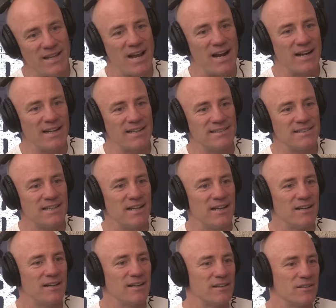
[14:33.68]
Downing
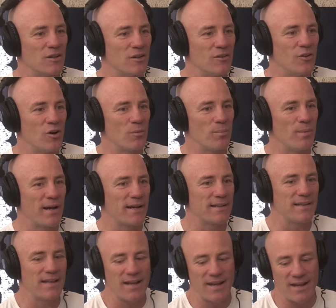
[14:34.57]
Center, got knocked
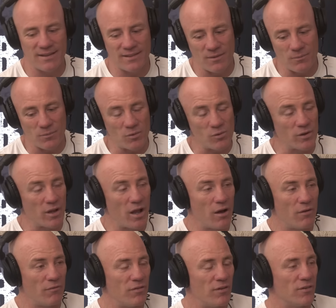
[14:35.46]
back there, and then we were
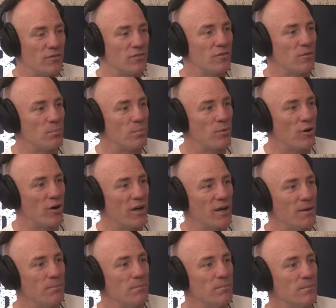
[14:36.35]
going for
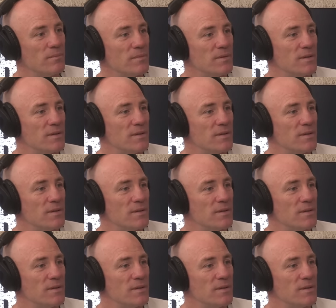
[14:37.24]
Supreme.